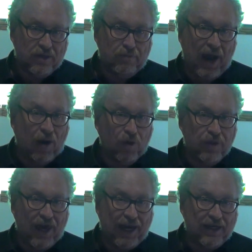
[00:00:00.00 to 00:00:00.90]
power
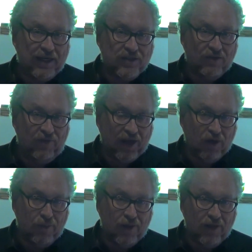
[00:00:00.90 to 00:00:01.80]
that is
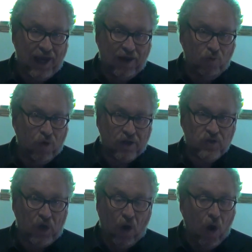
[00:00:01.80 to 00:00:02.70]
available and
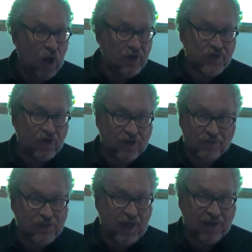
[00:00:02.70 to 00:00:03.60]
works in all
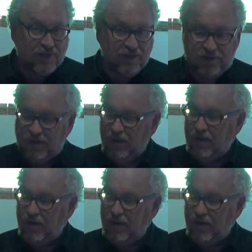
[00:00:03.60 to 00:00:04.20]
circumstances.